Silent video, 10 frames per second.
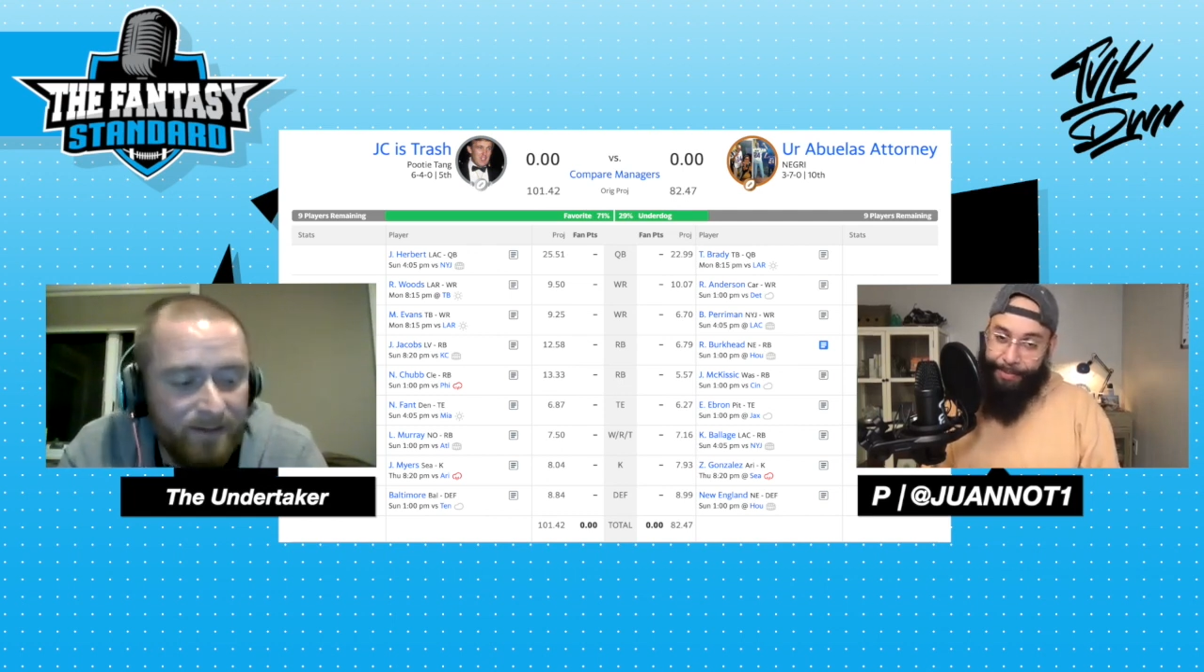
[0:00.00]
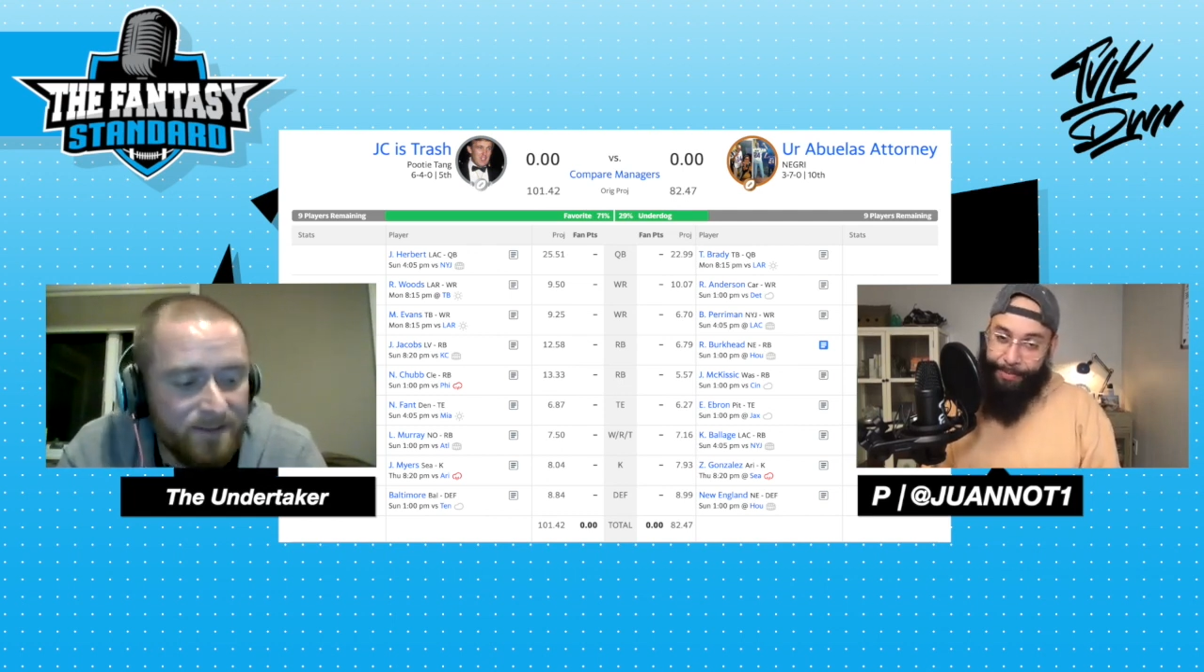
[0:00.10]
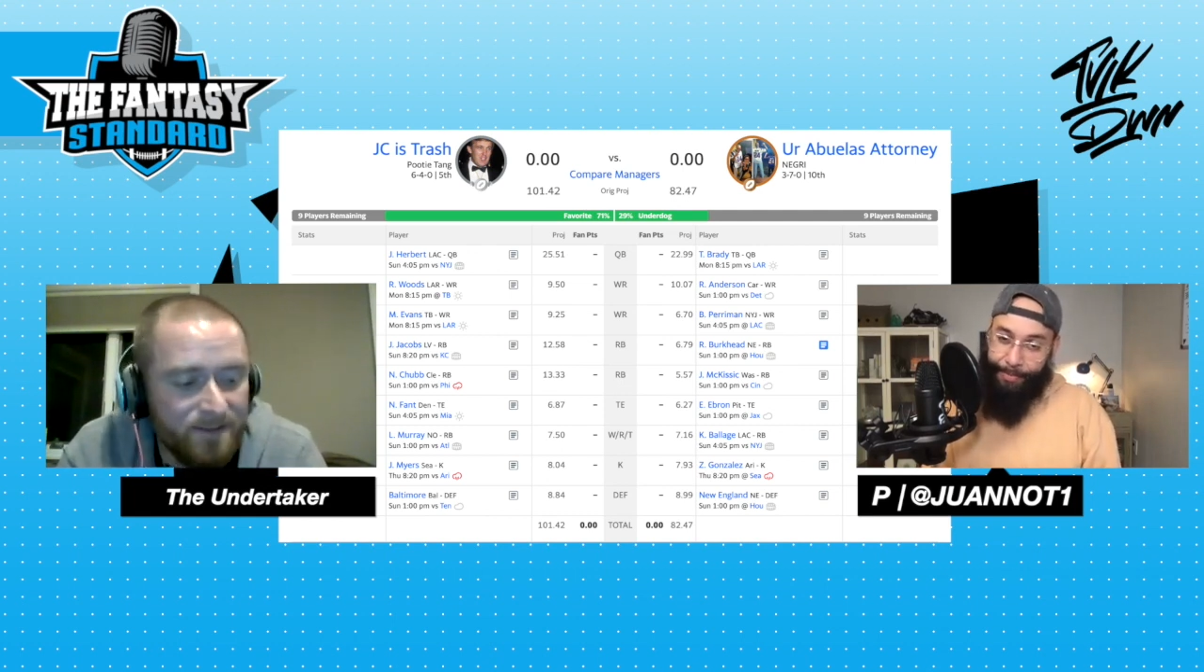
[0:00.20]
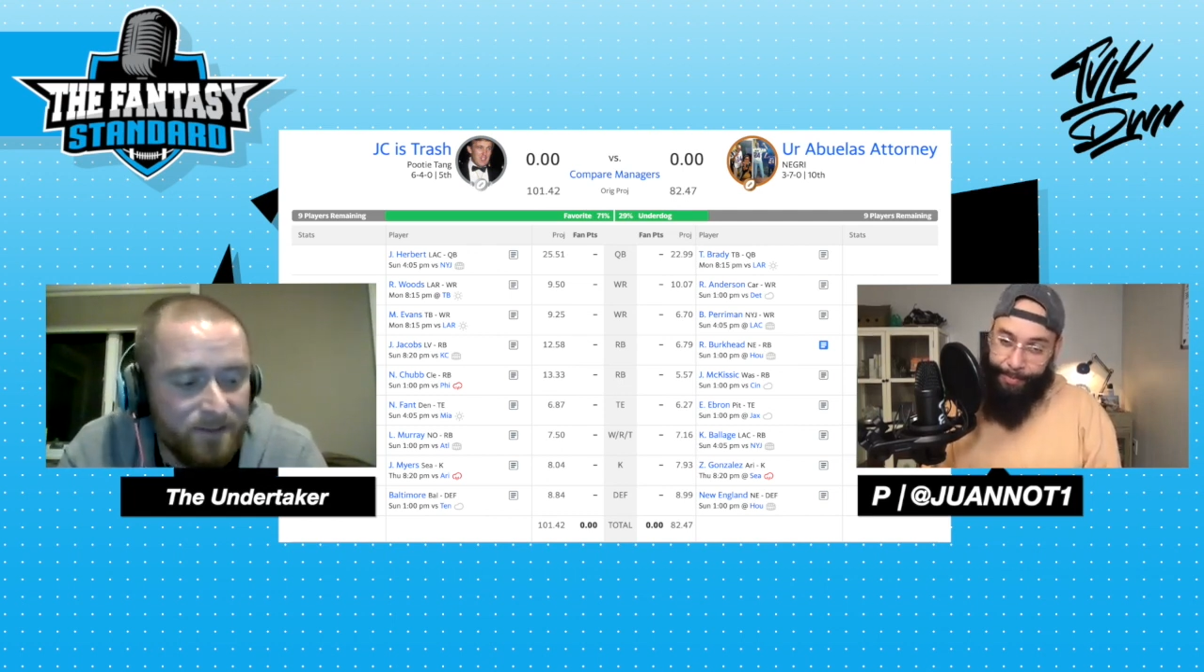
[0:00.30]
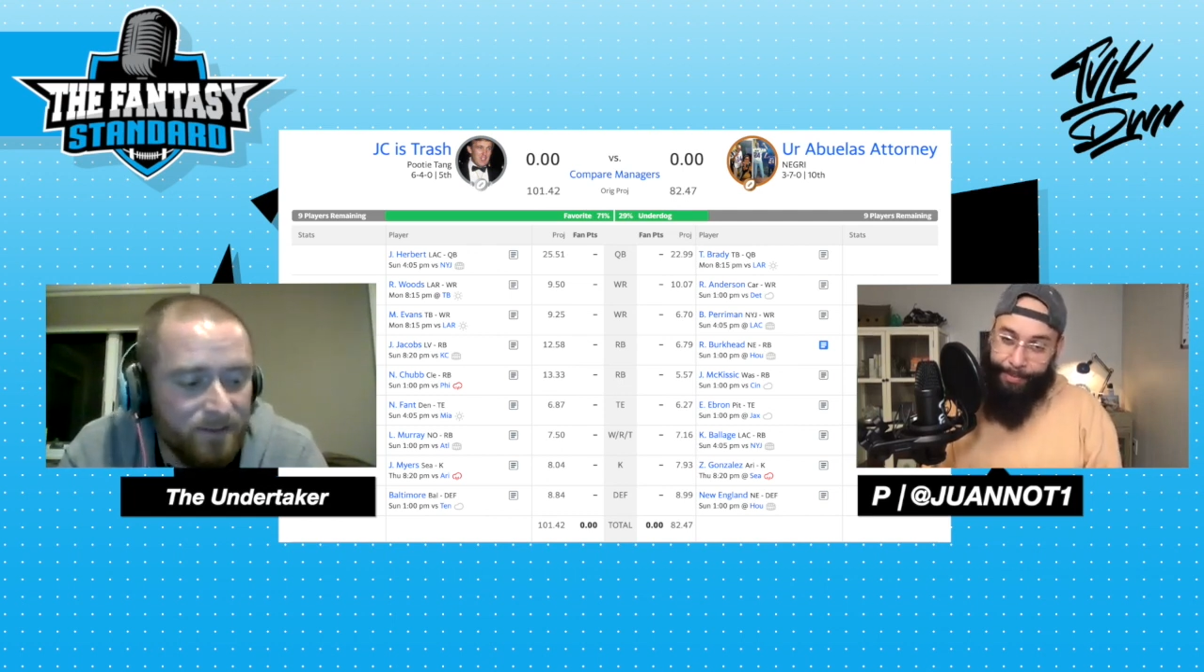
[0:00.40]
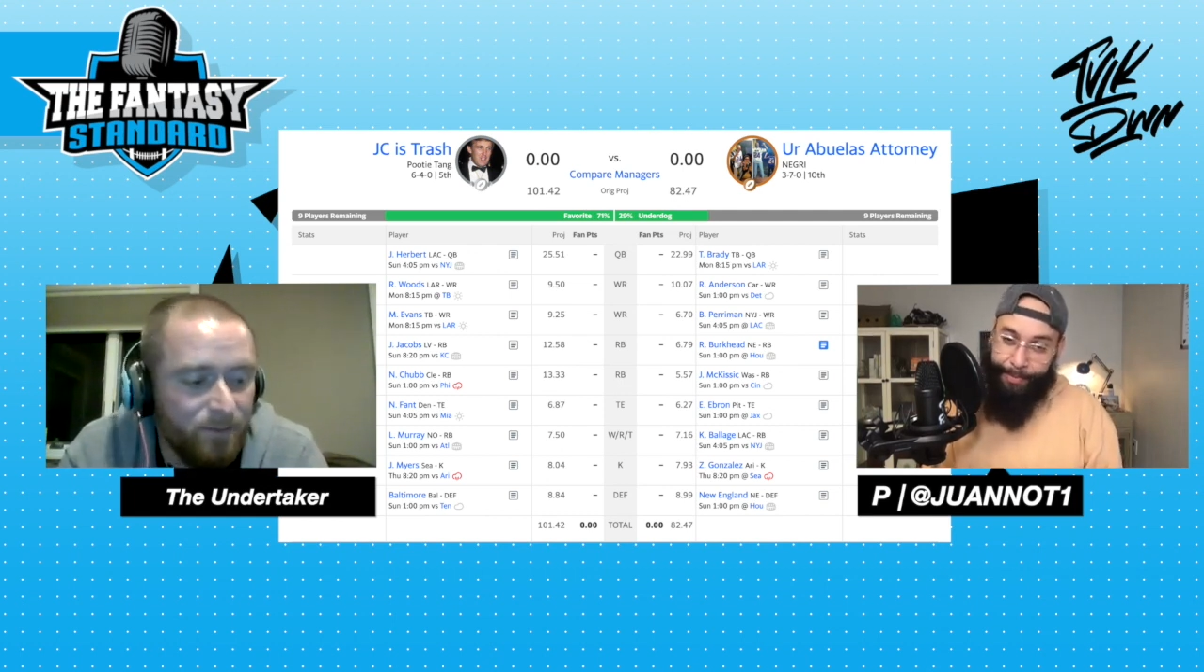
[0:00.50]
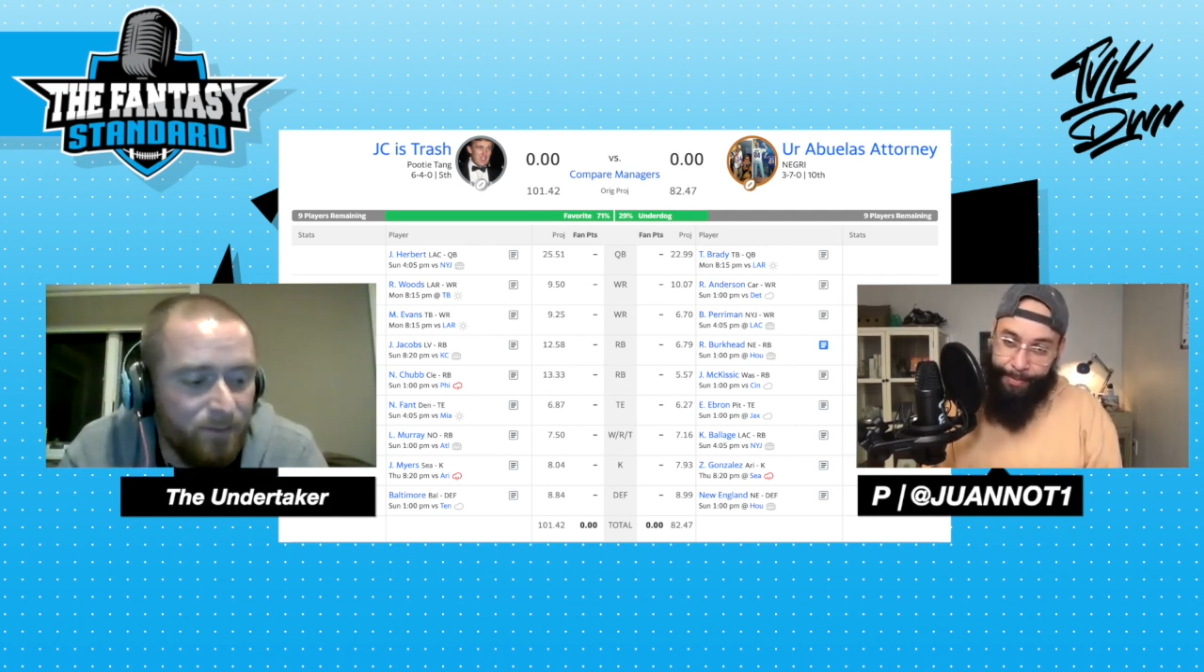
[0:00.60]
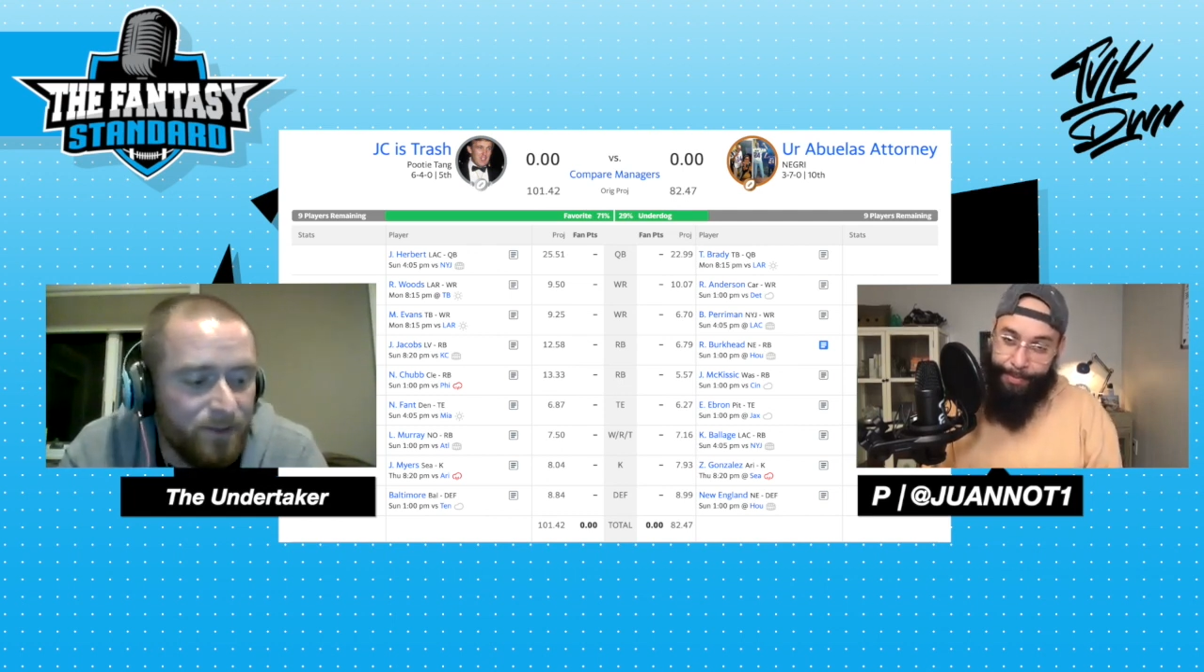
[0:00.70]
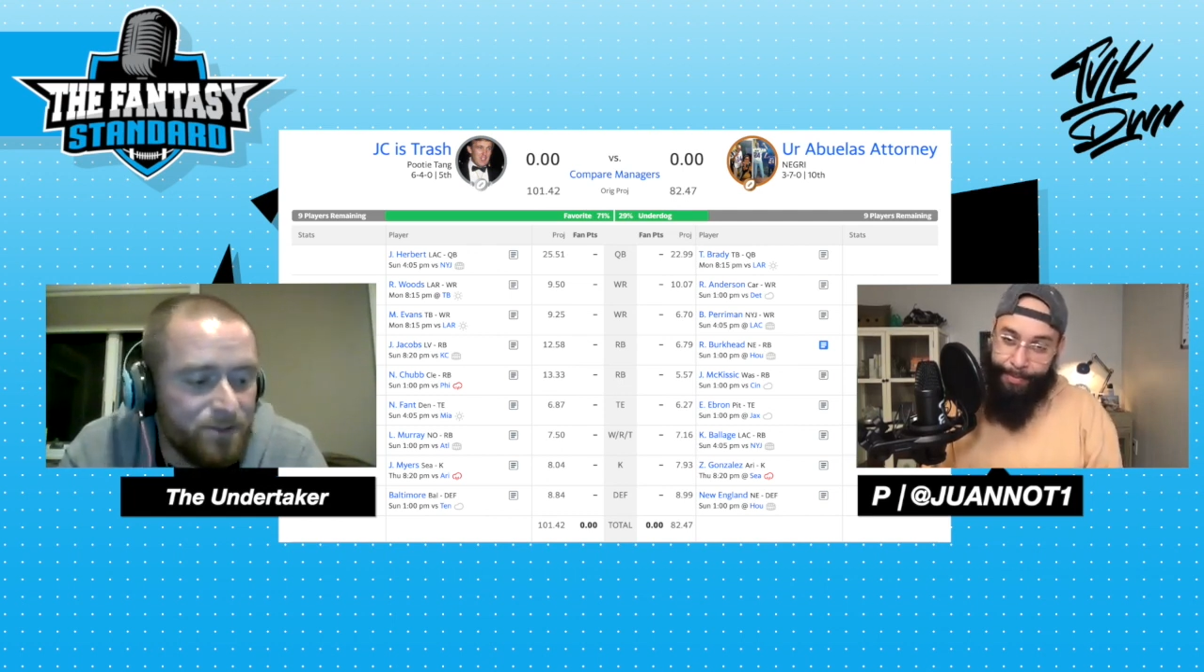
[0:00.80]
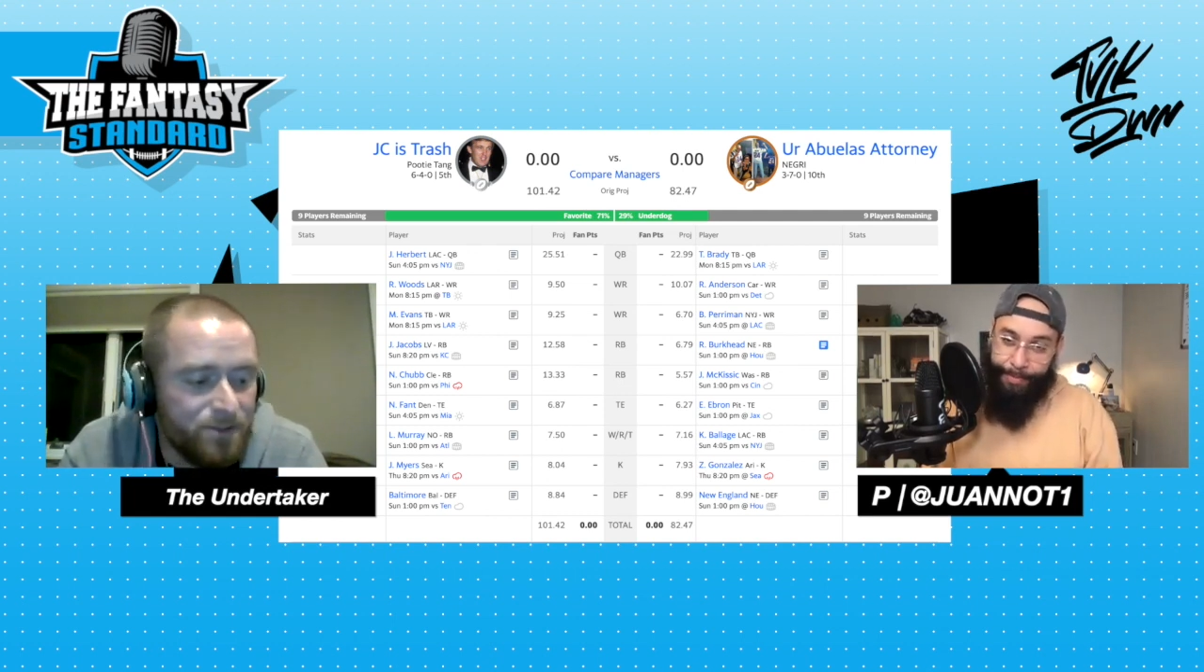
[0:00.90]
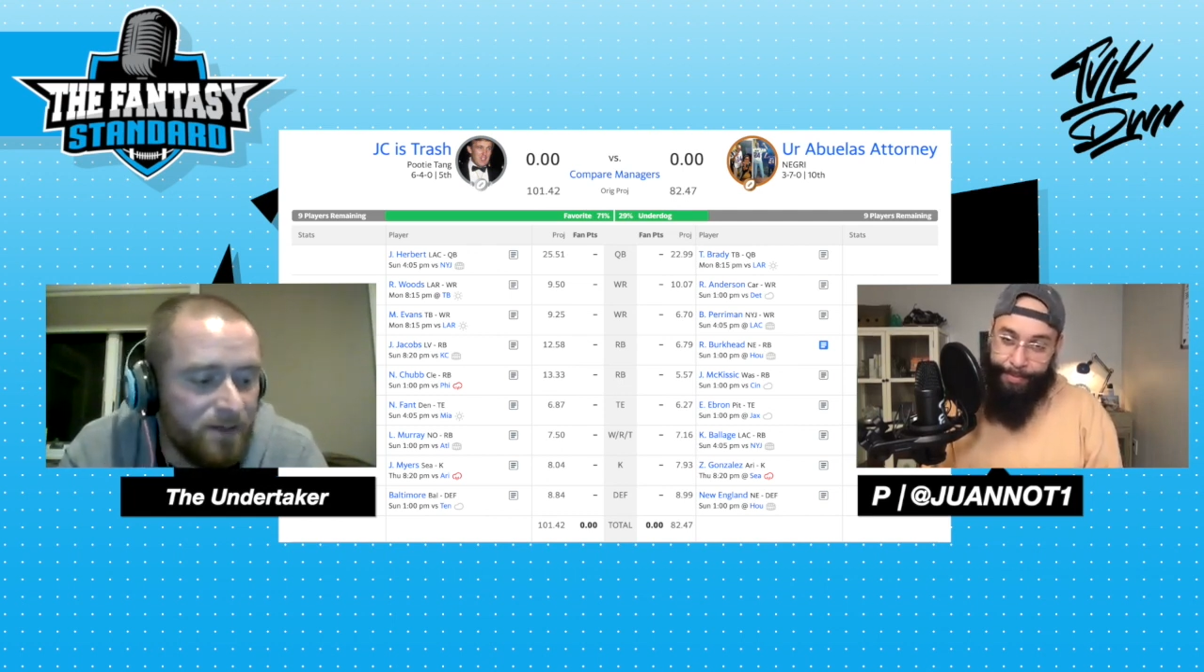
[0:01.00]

he hasn't done much.